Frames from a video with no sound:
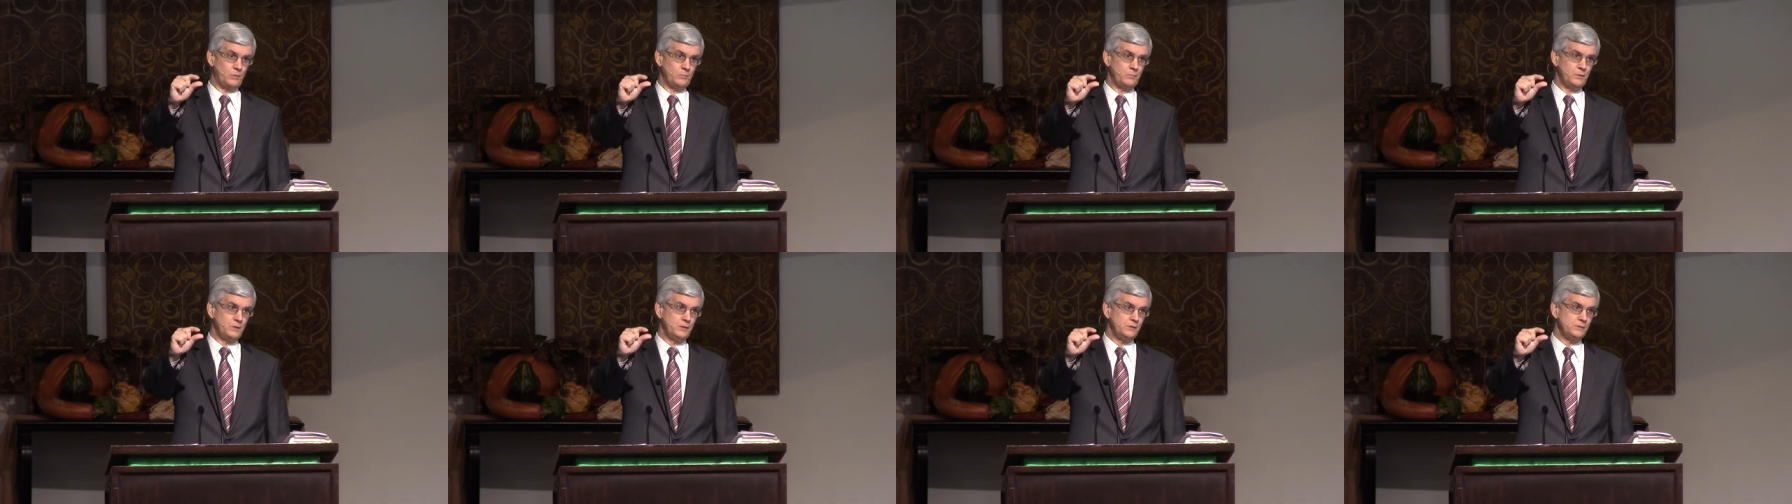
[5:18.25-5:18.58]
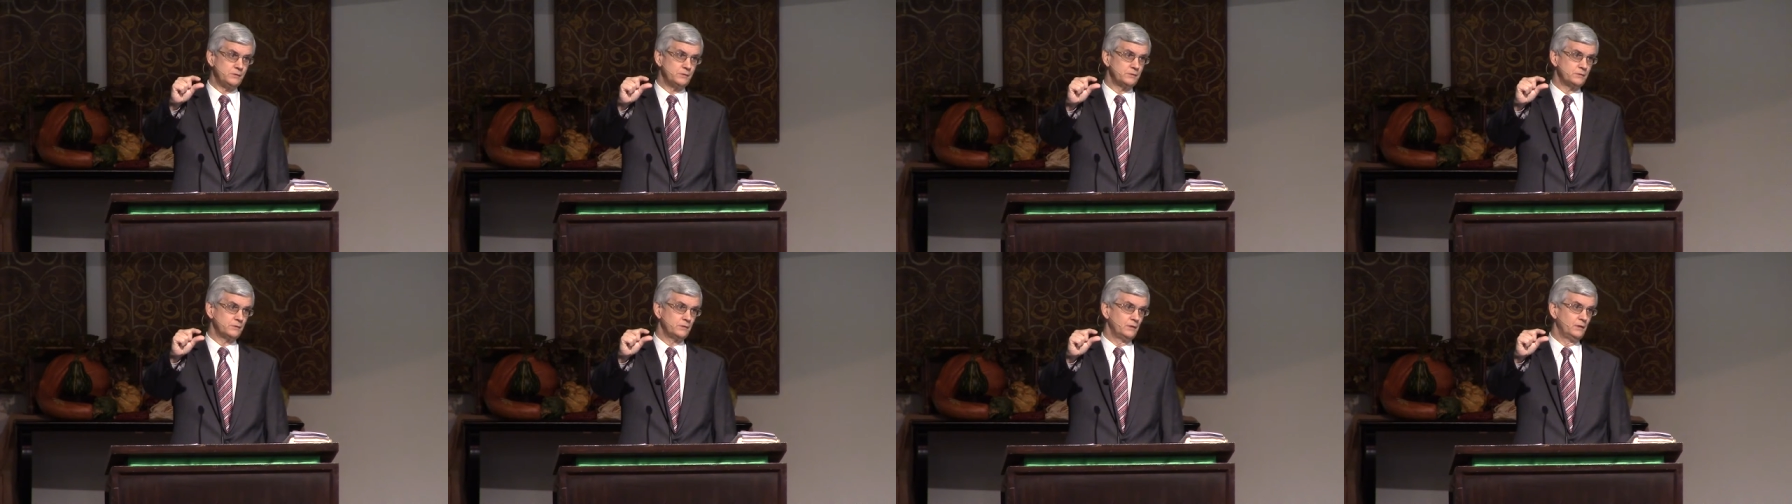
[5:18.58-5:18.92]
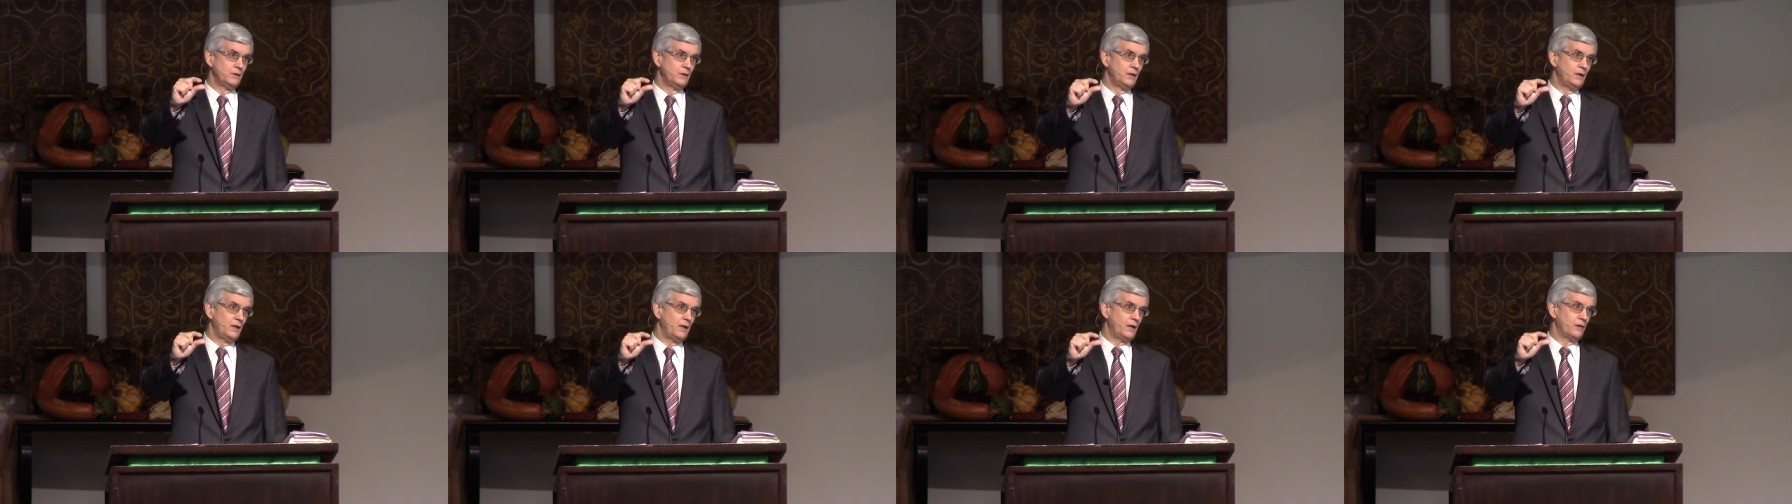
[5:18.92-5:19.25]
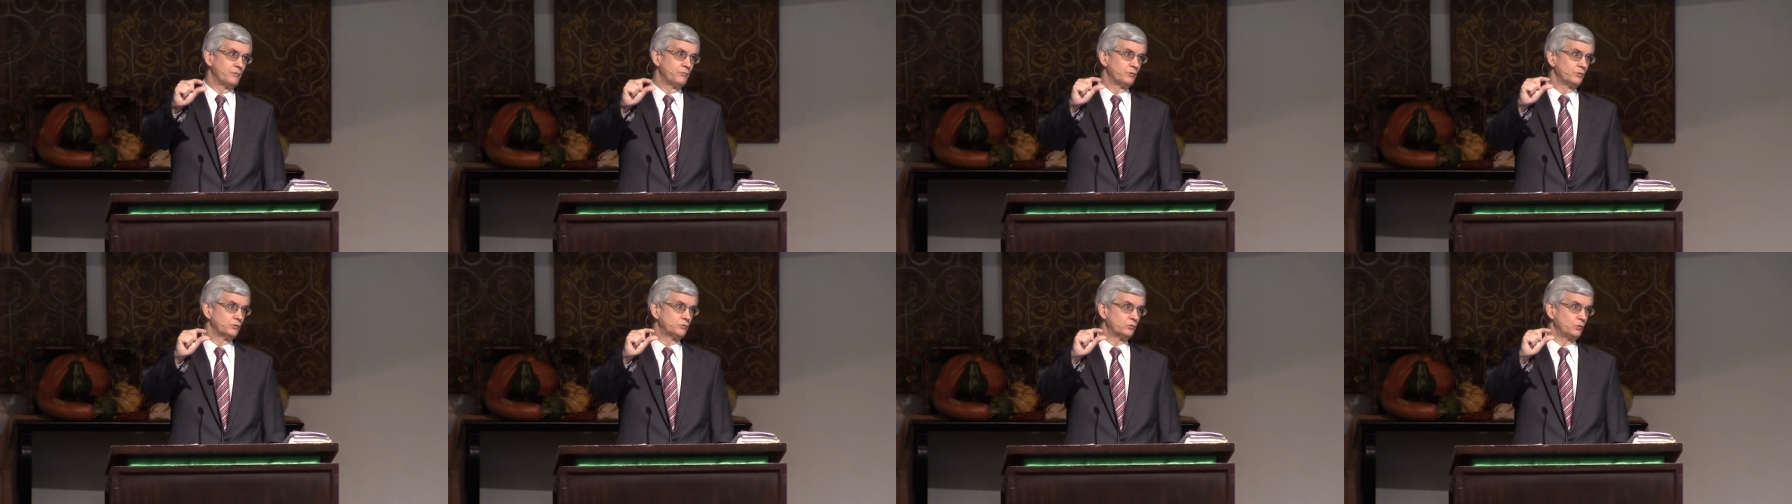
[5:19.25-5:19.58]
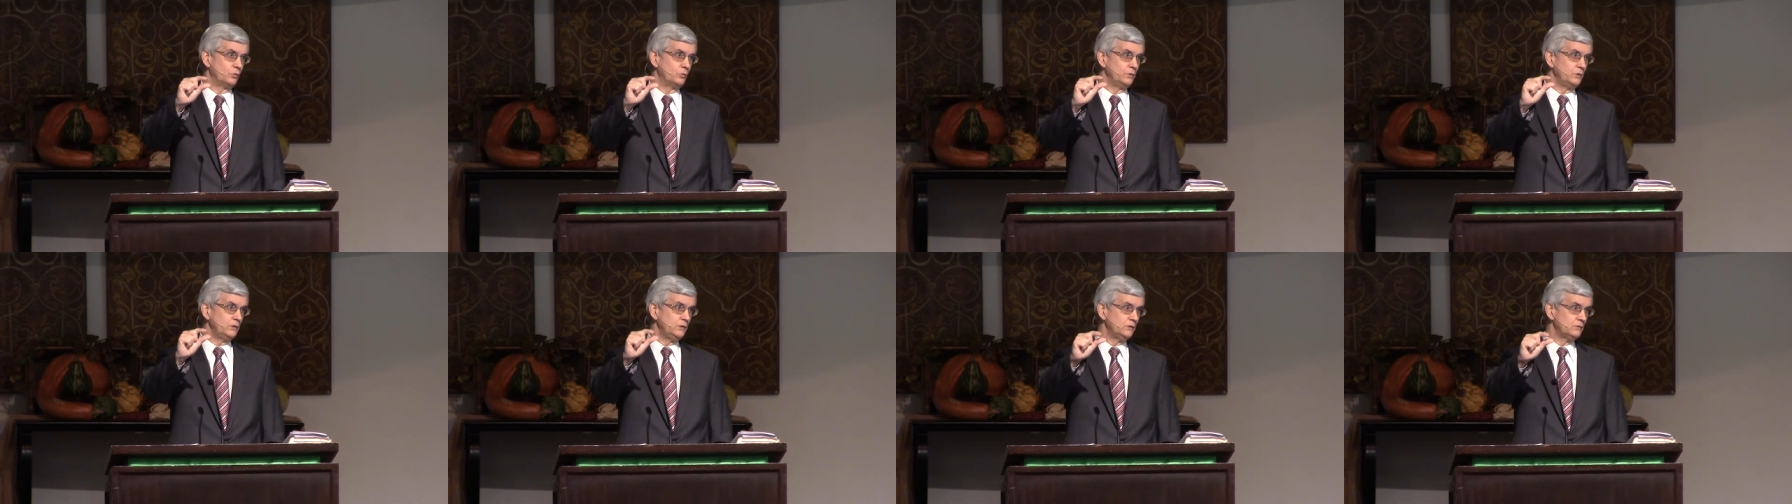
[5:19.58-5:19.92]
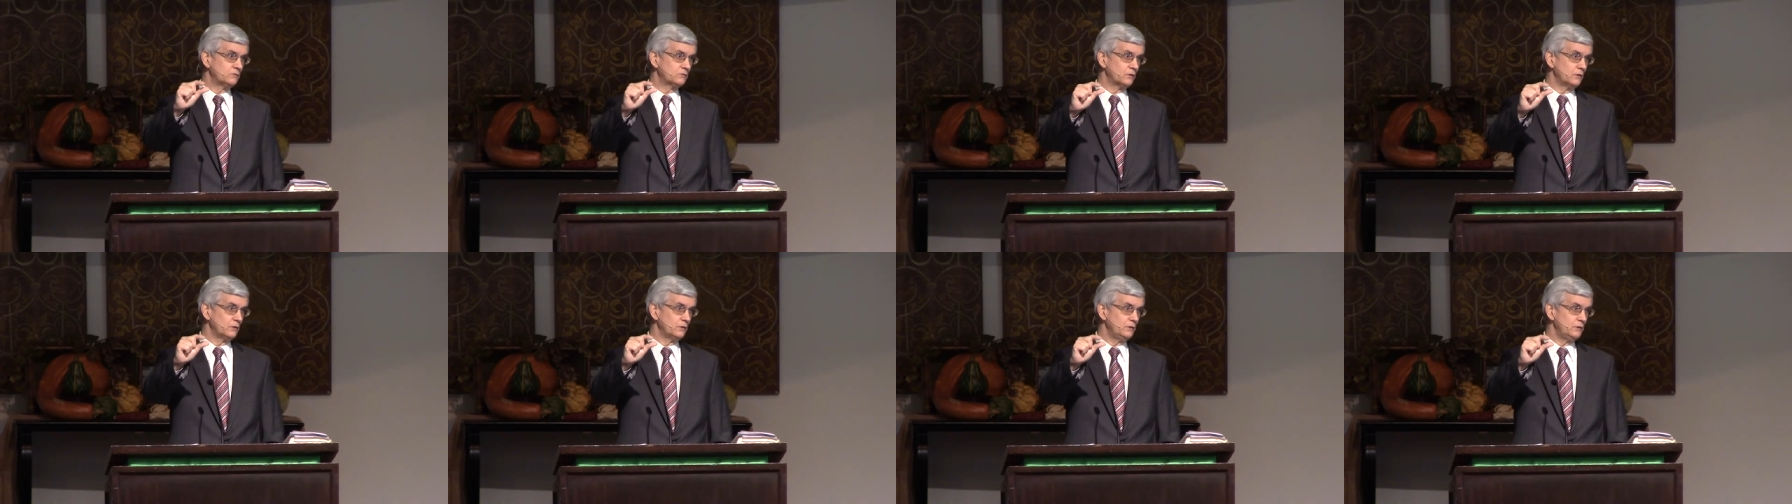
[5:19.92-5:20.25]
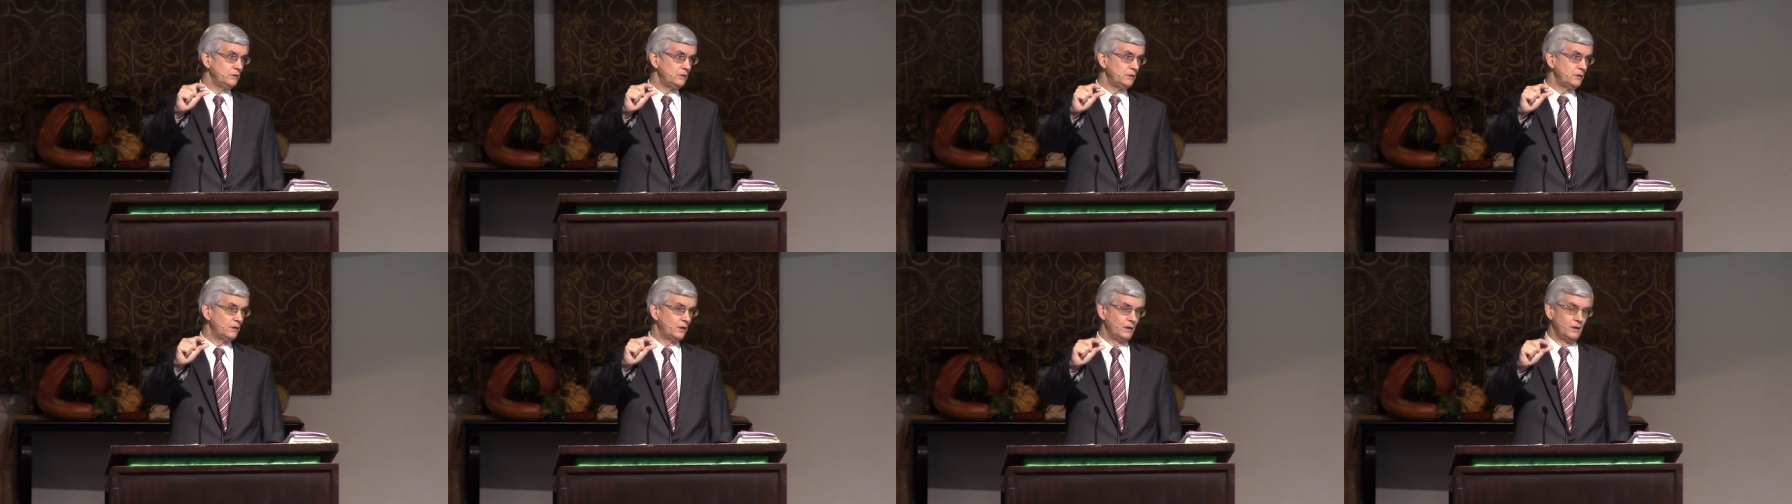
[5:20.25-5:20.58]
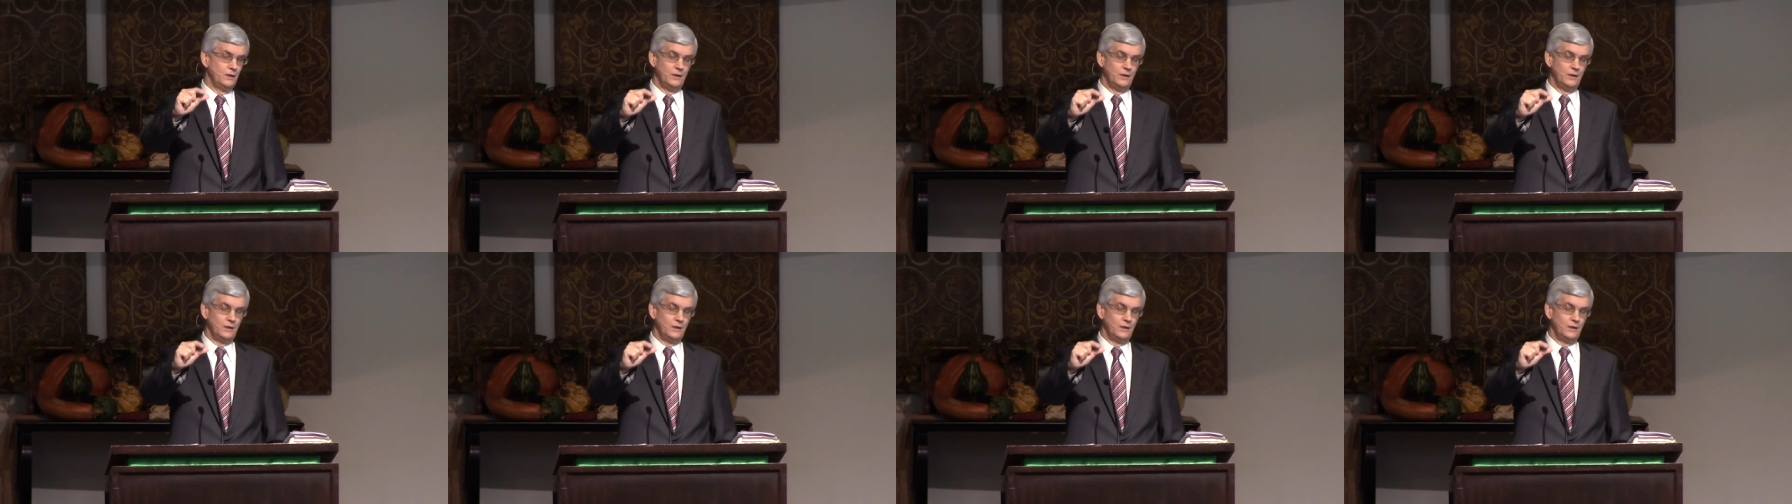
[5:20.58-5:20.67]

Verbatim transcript: meet ever so easily,